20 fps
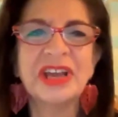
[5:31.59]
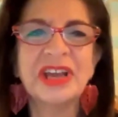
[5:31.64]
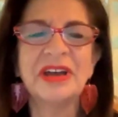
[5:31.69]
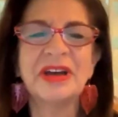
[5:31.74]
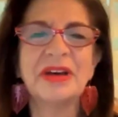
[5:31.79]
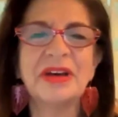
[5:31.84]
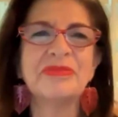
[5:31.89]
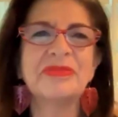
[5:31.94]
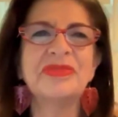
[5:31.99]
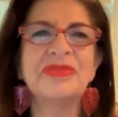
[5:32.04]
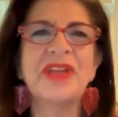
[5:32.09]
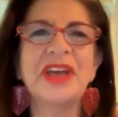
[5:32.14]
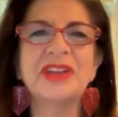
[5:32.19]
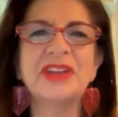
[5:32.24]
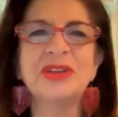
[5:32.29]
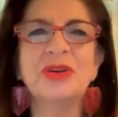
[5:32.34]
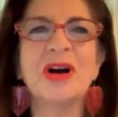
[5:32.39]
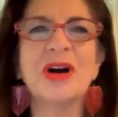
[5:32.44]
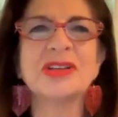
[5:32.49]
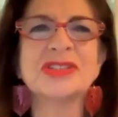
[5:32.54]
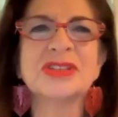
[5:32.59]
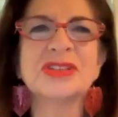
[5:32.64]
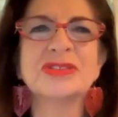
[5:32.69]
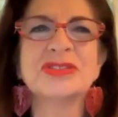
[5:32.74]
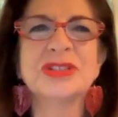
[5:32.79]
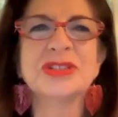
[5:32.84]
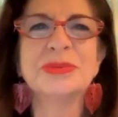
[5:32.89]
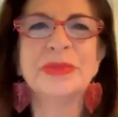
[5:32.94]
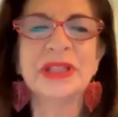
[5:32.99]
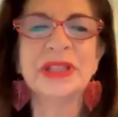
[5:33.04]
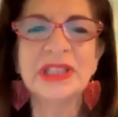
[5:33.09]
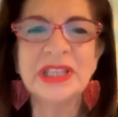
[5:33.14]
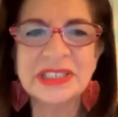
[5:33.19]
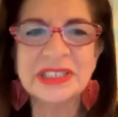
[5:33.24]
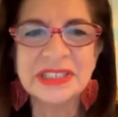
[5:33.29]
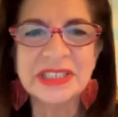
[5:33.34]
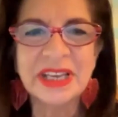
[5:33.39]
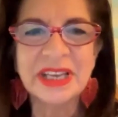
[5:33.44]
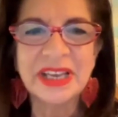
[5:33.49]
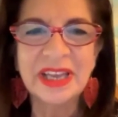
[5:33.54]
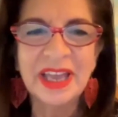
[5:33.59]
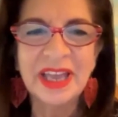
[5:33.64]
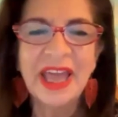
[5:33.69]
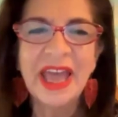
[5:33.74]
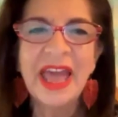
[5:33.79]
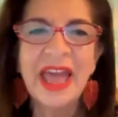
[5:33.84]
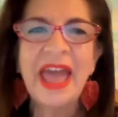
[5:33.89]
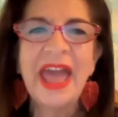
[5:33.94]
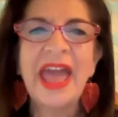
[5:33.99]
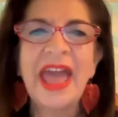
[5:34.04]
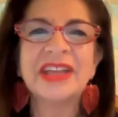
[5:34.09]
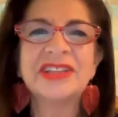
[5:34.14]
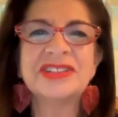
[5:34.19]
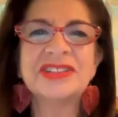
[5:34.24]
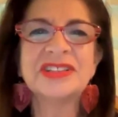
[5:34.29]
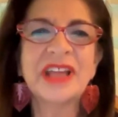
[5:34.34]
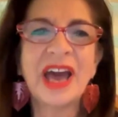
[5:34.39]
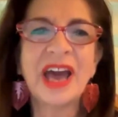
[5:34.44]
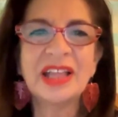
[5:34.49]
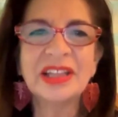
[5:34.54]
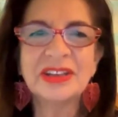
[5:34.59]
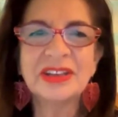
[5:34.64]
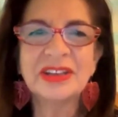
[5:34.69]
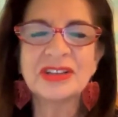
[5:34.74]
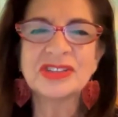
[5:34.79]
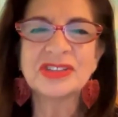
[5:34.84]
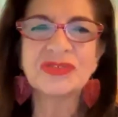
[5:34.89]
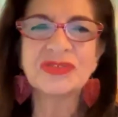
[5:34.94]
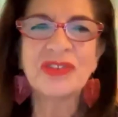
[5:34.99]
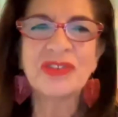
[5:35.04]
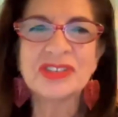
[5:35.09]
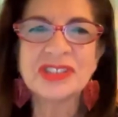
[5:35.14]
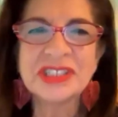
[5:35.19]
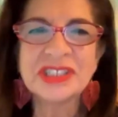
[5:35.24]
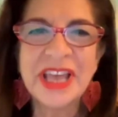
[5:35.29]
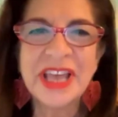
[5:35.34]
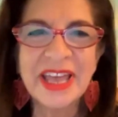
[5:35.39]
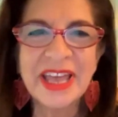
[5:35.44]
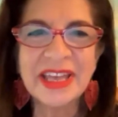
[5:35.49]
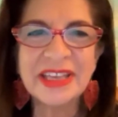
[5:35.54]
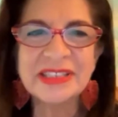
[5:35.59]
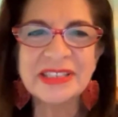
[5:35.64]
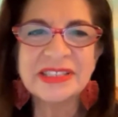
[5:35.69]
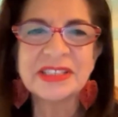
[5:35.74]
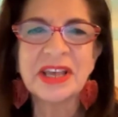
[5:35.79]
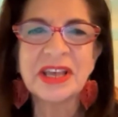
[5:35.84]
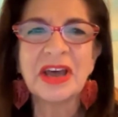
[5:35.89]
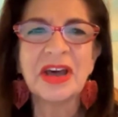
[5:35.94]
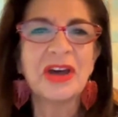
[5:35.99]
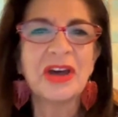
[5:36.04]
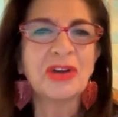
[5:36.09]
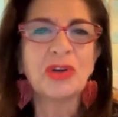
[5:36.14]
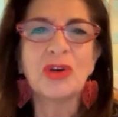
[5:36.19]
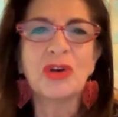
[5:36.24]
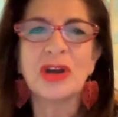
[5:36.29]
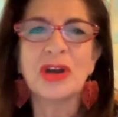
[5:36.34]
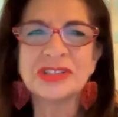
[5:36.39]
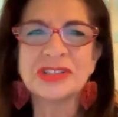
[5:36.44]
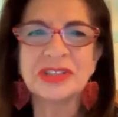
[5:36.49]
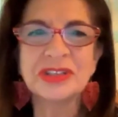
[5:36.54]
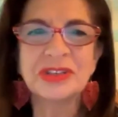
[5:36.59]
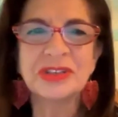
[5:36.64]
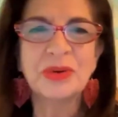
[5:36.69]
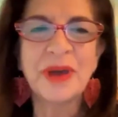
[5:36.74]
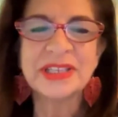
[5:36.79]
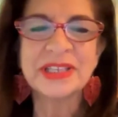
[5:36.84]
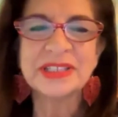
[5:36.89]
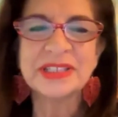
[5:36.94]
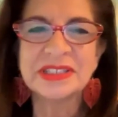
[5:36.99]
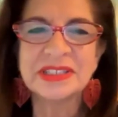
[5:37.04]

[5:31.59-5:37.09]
Um, thank you also to Melissa and to the Alliance Francaise uh, across the US.